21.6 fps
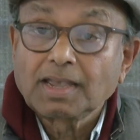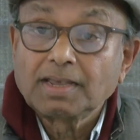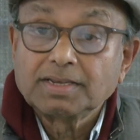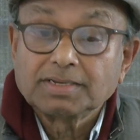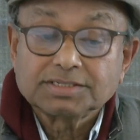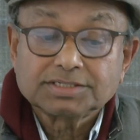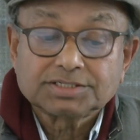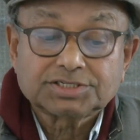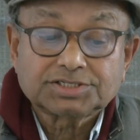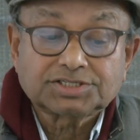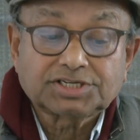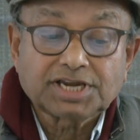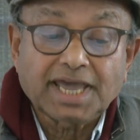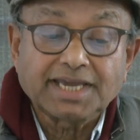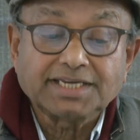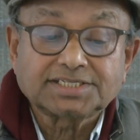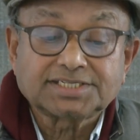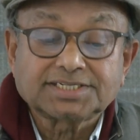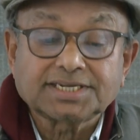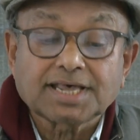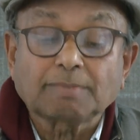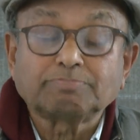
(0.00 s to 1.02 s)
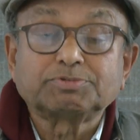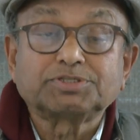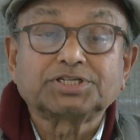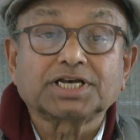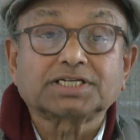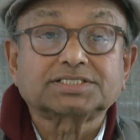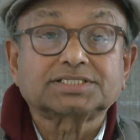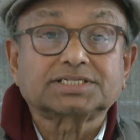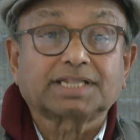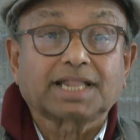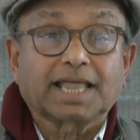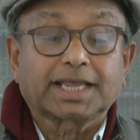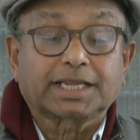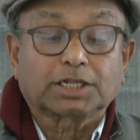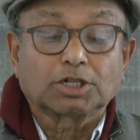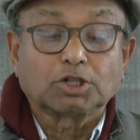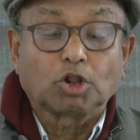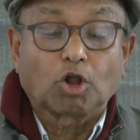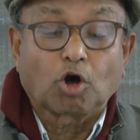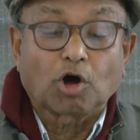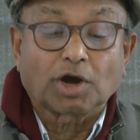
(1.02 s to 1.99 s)
State subjects like
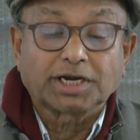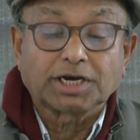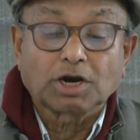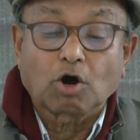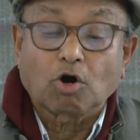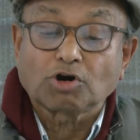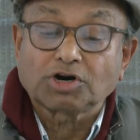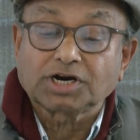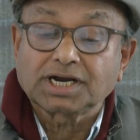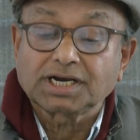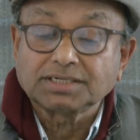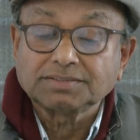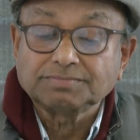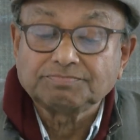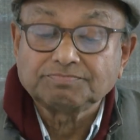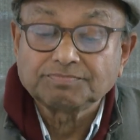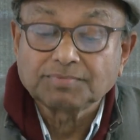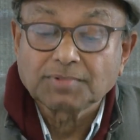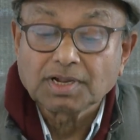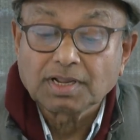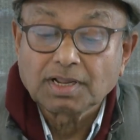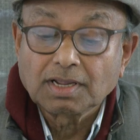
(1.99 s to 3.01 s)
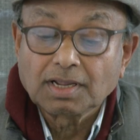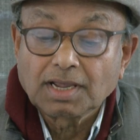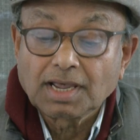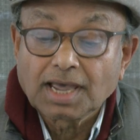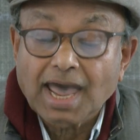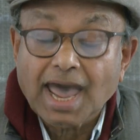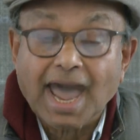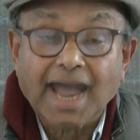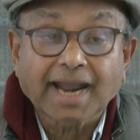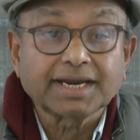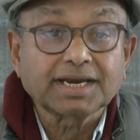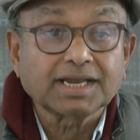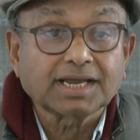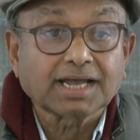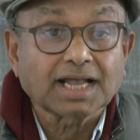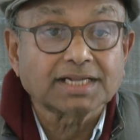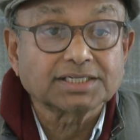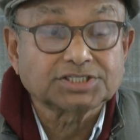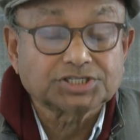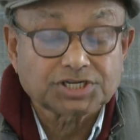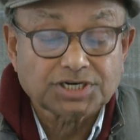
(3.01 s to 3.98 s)
law and order,
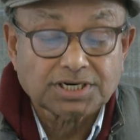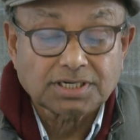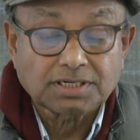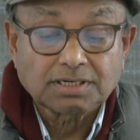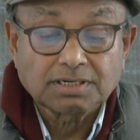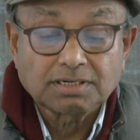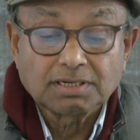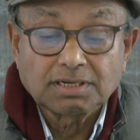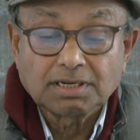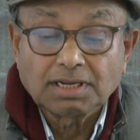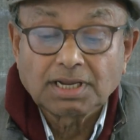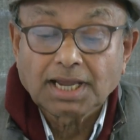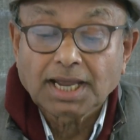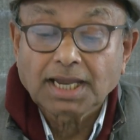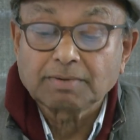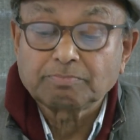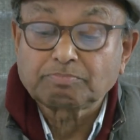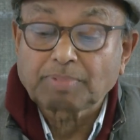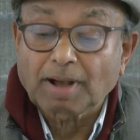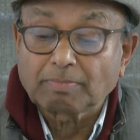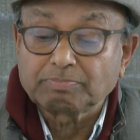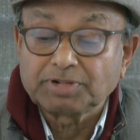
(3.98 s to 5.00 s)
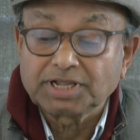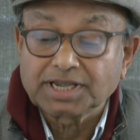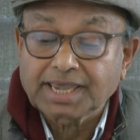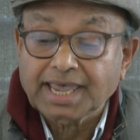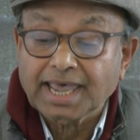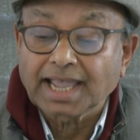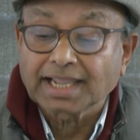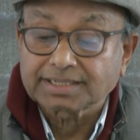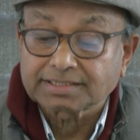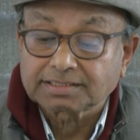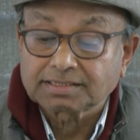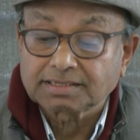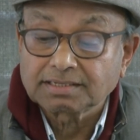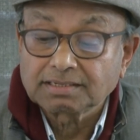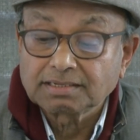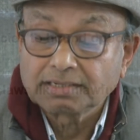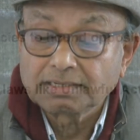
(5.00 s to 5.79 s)
agriculture, and public health,